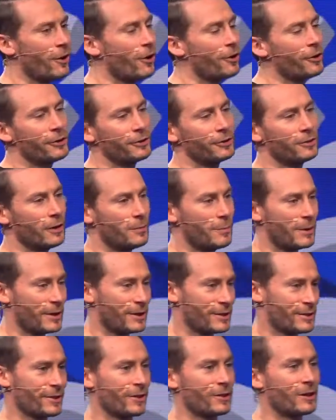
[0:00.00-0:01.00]
article about
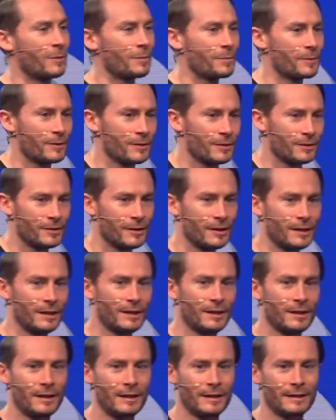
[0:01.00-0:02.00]
a
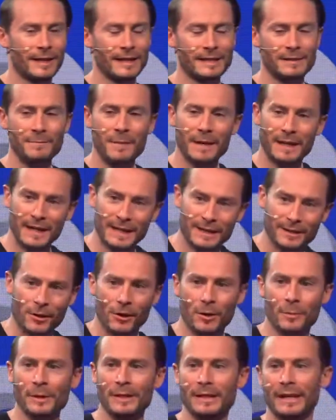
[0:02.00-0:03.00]
startup that's making
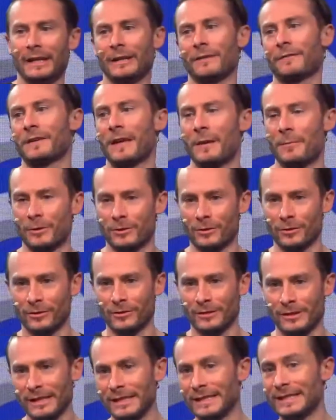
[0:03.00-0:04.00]
carbon negative
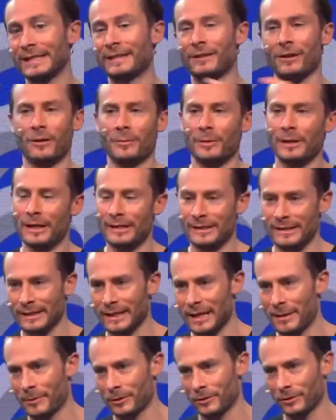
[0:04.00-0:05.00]
chemicals to decarbonize the
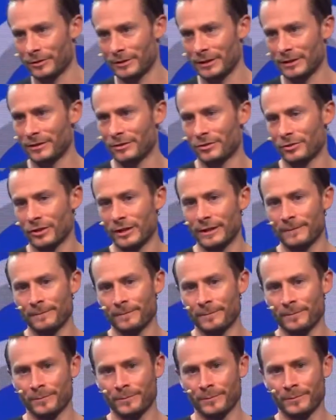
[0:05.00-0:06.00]
chemicals industry?
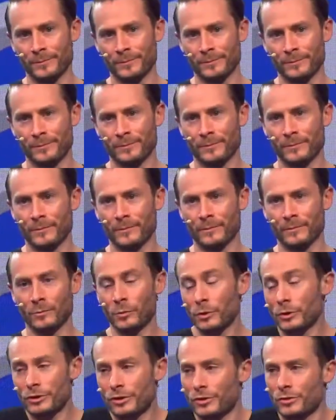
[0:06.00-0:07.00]

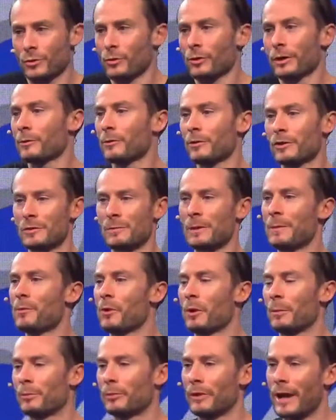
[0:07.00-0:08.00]
Which story would you be
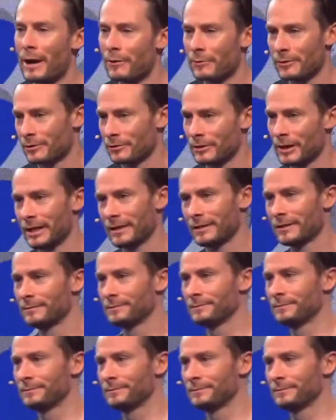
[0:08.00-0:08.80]
more proud to write?